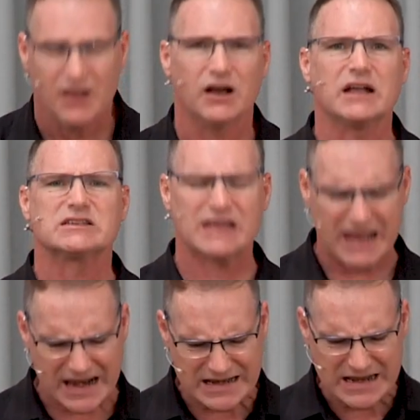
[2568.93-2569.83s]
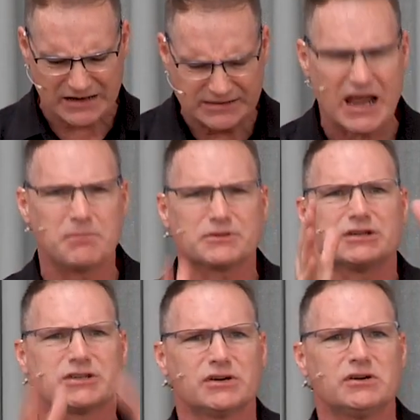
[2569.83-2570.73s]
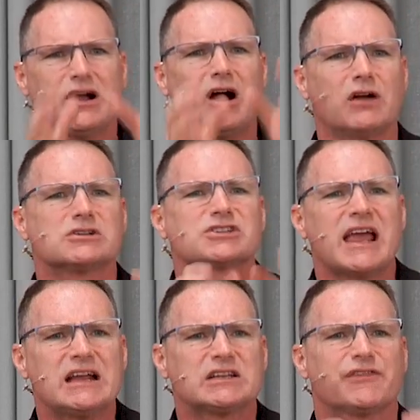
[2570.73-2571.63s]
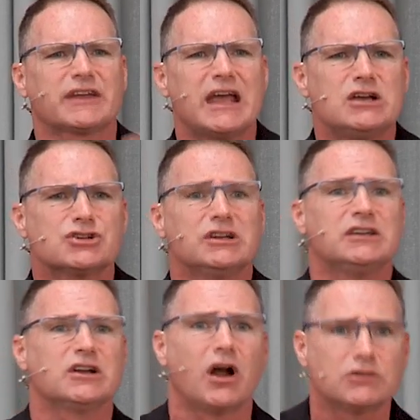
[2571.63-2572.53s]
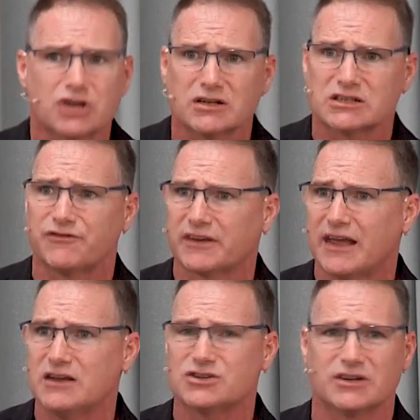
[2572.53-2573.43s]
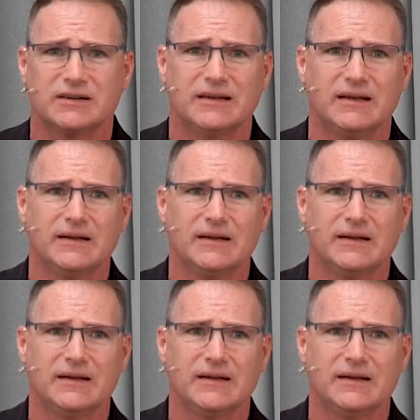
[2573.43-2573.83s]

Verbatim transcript: against any attempt to turn our sanctification into our justification.